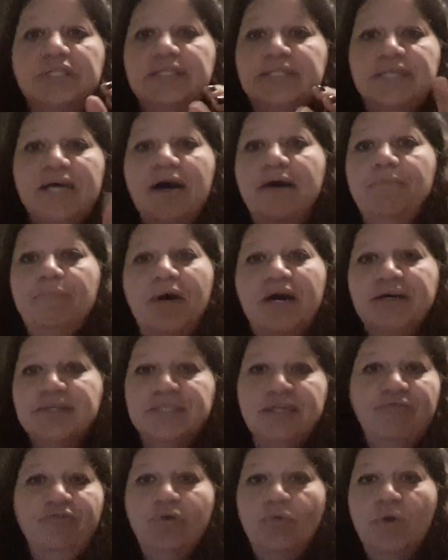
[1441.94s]
and sandbars
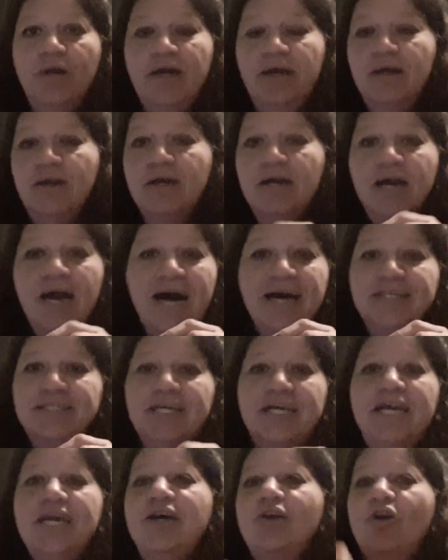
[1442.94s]
everywhere. As a
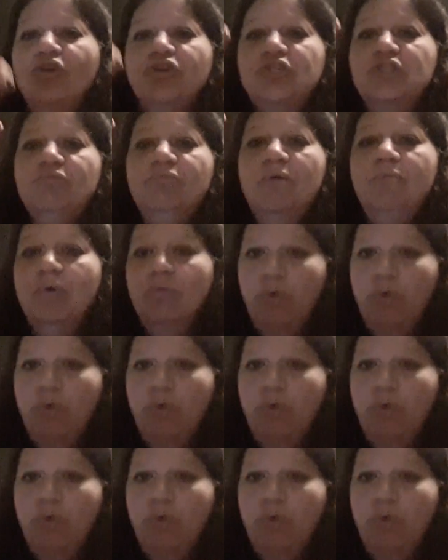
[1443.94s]
kid, I just remember,